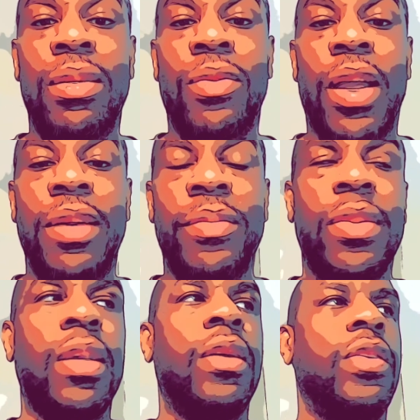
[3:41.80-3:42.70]
right?
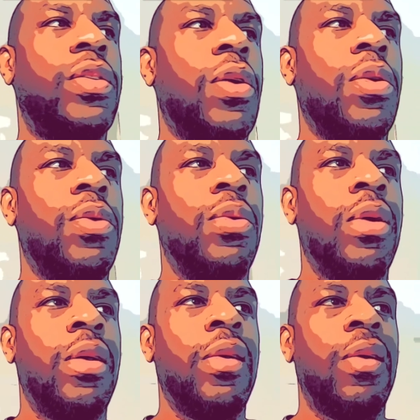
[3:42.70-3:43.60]
So
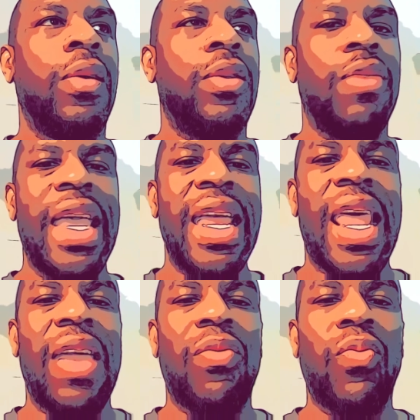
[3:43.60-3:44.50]
you can't
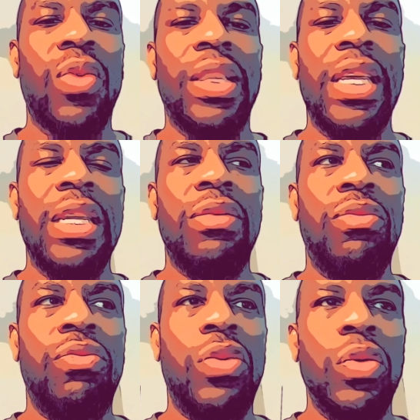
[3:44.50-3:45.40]
really
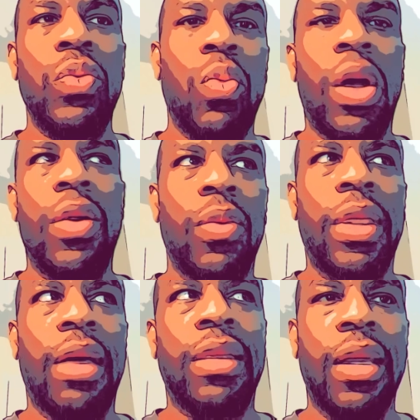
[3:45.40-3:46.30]
do one
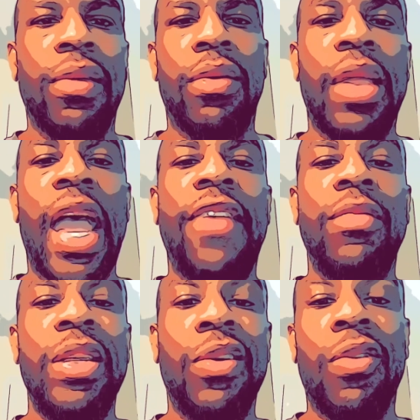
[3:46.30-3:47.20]
without the other. You had to
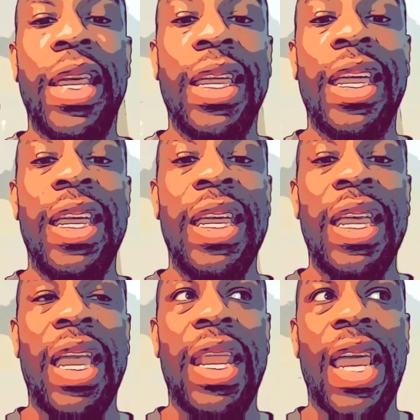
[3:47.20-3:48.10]
be learning
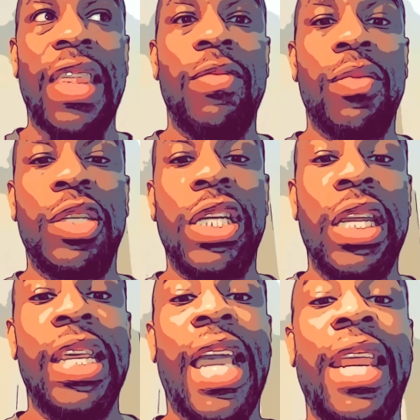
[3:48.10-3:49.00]
and you had to be a machine
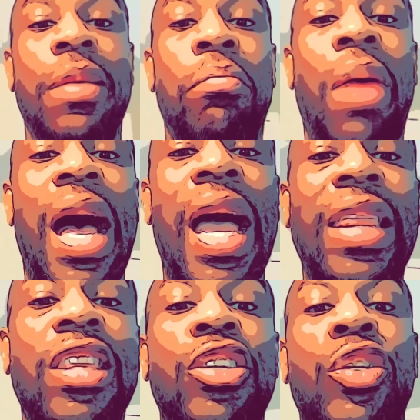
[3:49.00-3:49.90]
and you got to
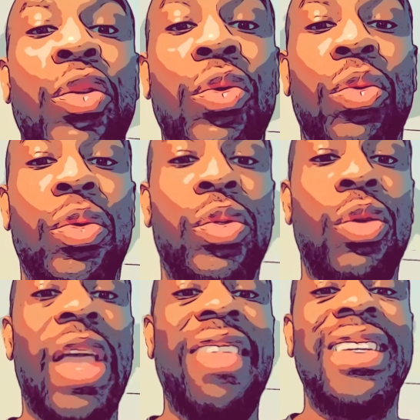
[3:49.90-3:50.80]
combine the two. So
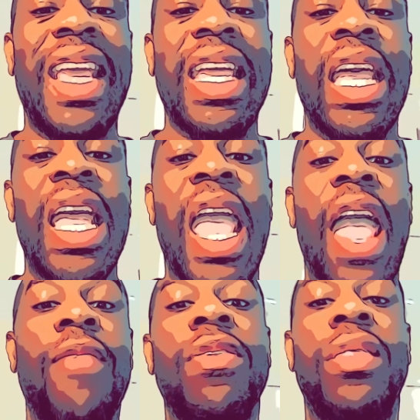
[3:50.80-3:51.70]
you had to take
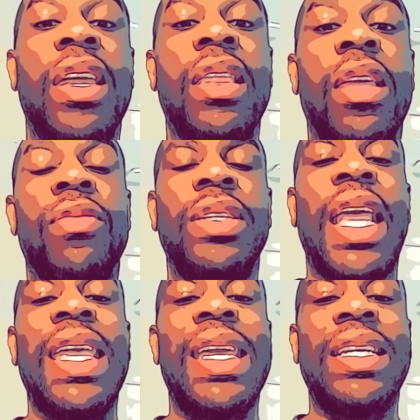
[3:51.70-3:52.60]
everything that you're
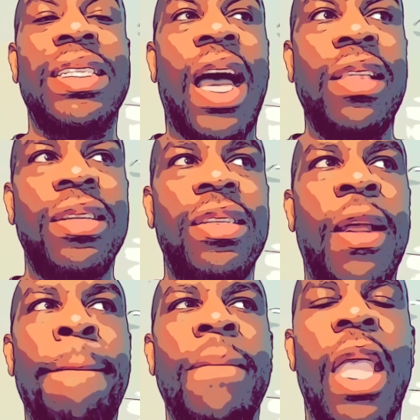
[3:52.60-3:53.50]
taking in as knowledge
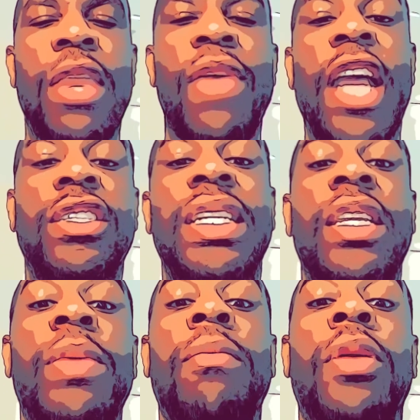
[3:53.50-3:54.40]
and you actually need
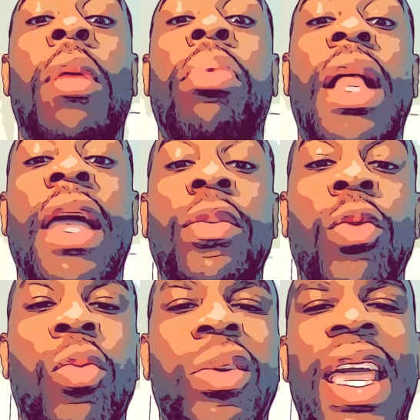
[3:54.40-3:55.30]
to be able to apply in the
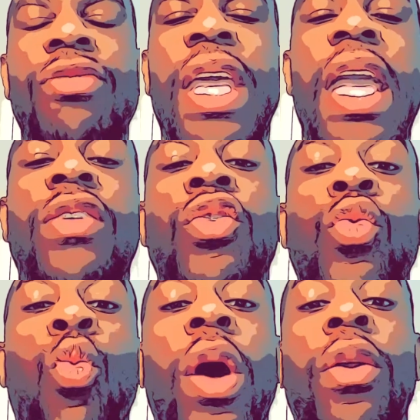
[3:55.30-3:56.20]
real world and you can't do
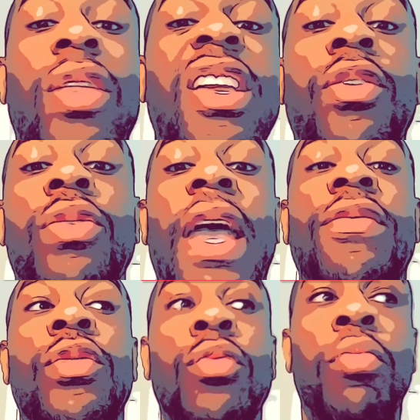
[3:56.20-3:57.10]
one or the other. You have
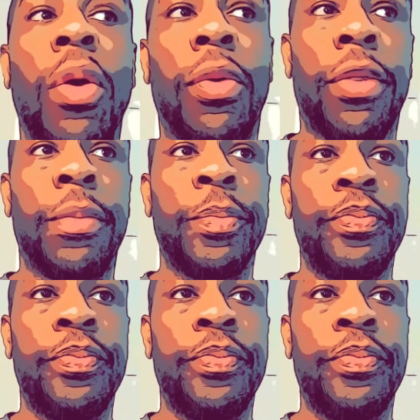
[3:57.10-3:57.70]
to do both.